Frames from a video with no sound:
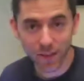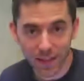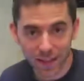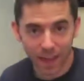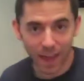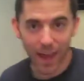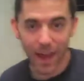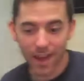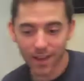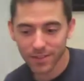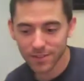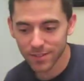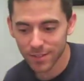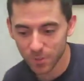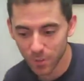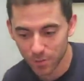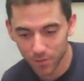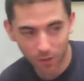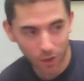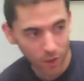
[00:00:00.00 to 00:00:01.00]
any gas, and
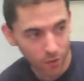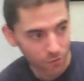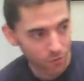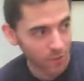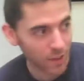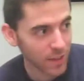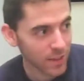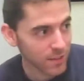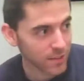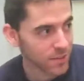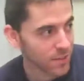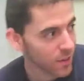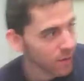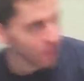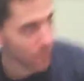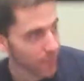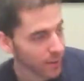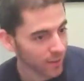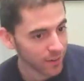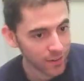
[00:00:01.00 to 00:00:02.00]
we've got our fans
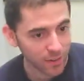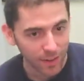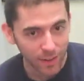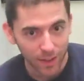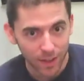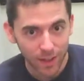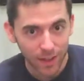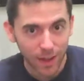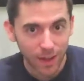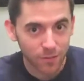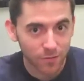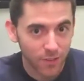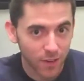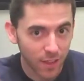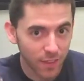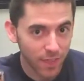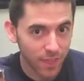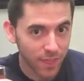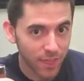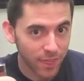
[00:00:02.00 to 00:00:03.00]
going, and I've done